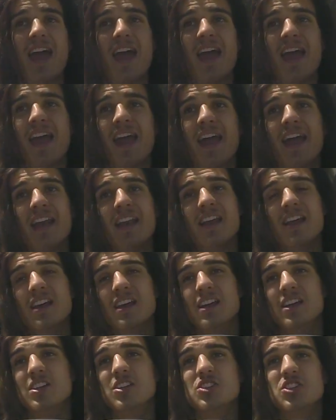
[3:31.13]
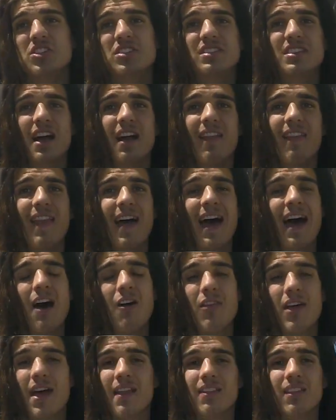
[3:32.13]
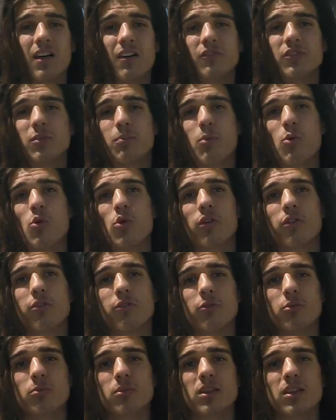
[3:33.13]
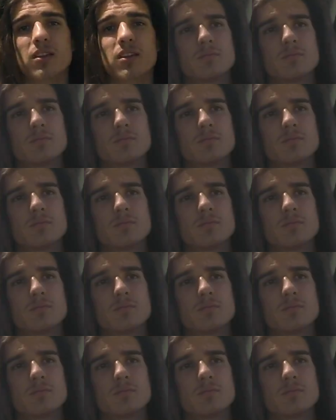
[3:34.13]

and just allow that love to pour through me.